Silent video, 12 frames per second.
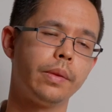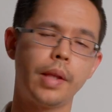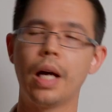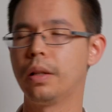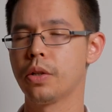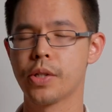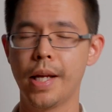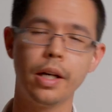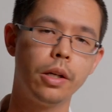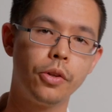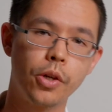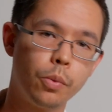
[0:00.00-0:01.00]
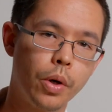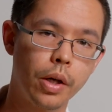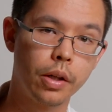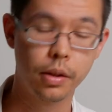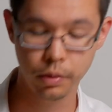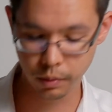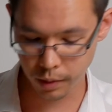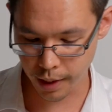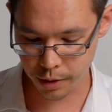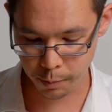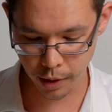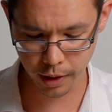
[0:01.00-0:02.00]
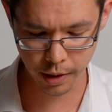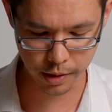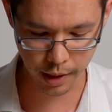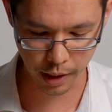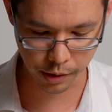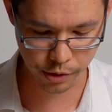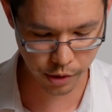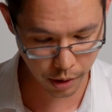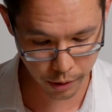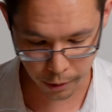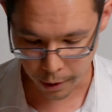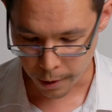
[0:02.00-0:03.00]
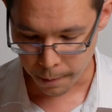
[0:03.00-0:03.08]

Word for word: That looks like a lot of work. Let's break it down. So